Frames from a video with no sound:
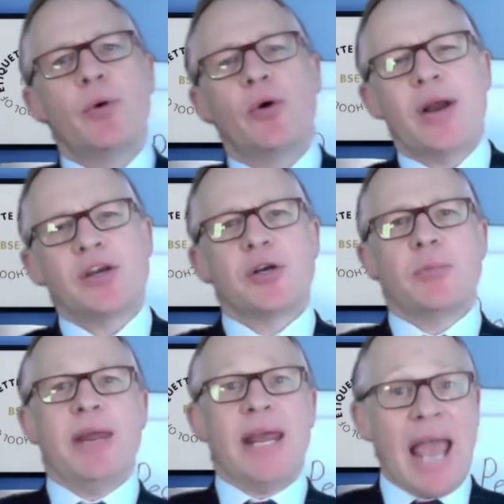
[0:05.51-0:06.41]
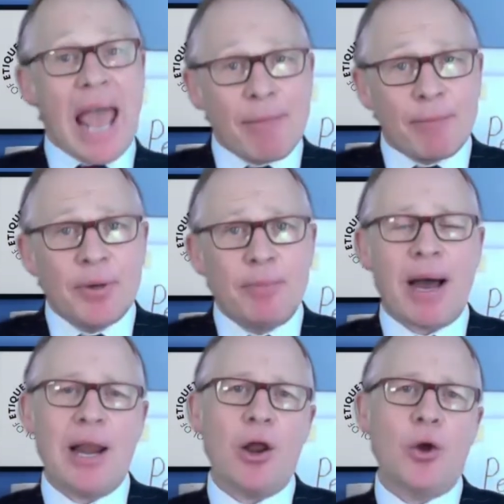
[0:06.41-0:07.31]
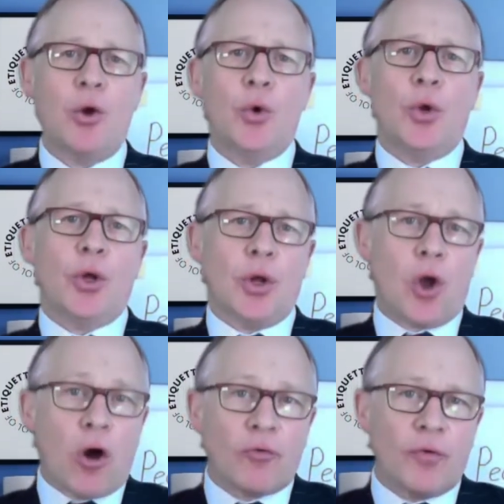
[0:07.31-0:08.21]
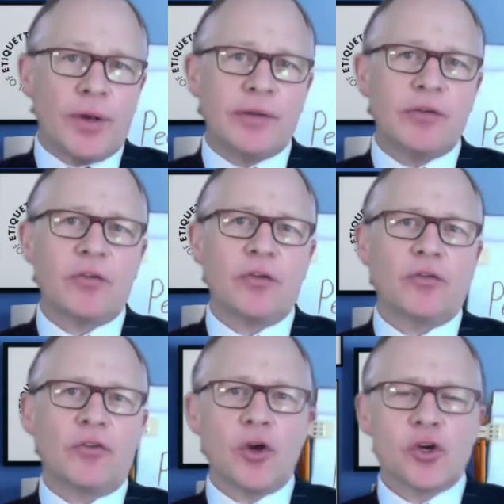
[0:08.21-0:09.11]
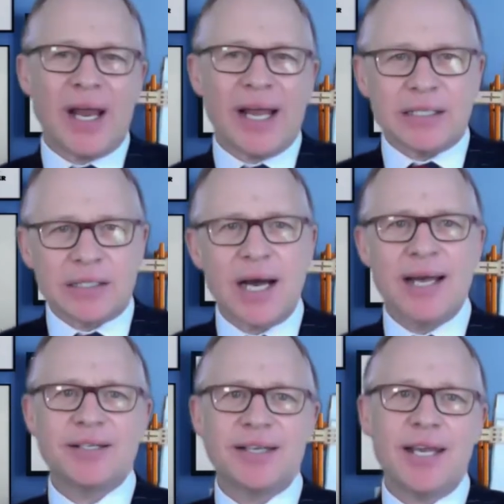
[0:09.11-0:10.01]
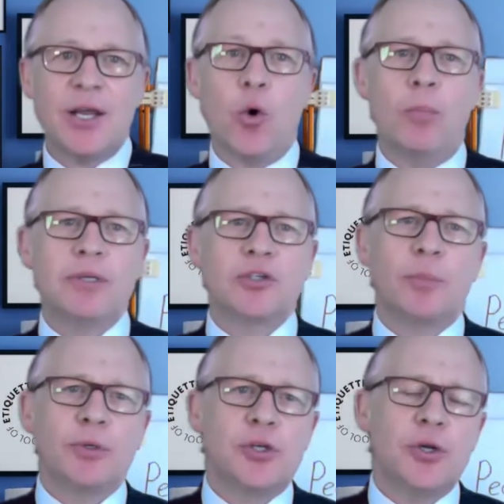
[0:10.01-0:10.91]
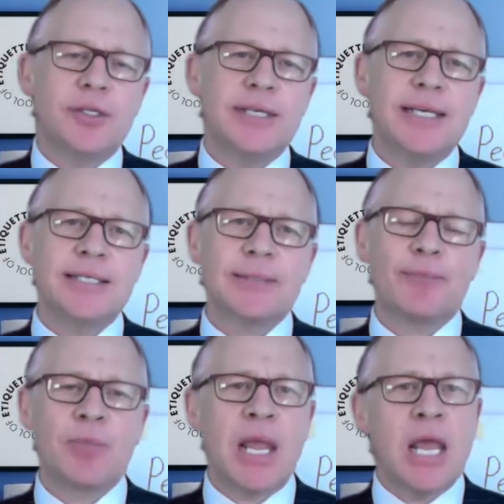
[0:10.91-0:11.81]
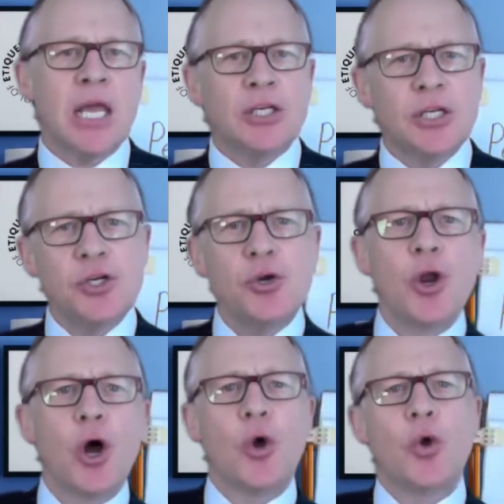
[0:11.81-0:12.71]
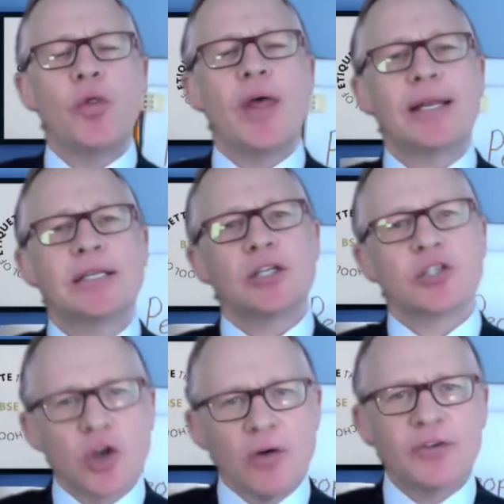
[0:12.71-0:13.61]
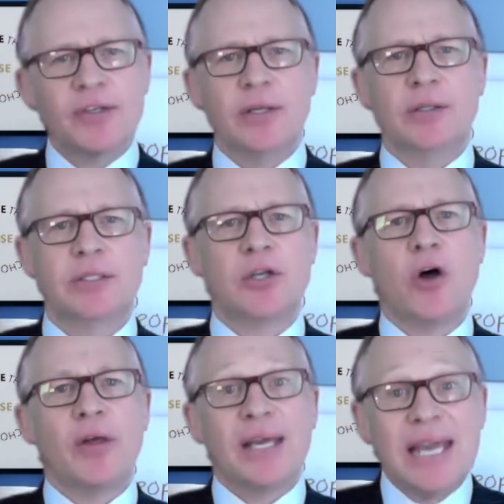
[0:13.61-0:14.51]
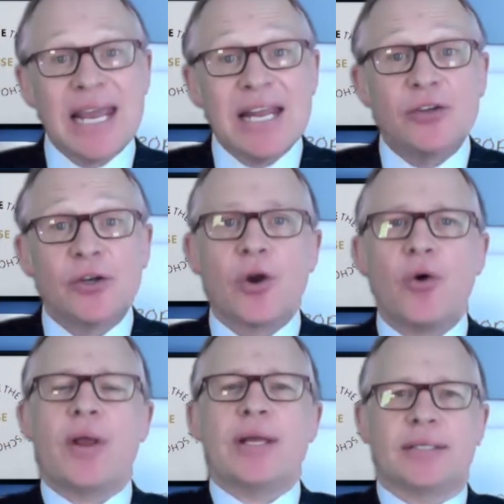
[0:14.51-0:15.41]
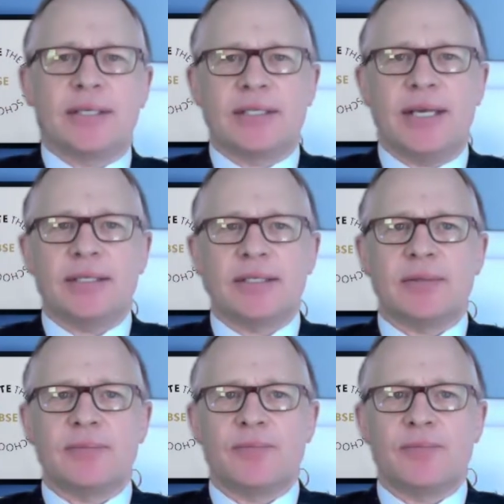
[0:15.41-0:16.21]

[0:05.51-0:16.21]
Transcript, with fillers: progression being hampered by low confidence, social anxiety, or missed opportunities? Did you know that soft skills are the key to career success?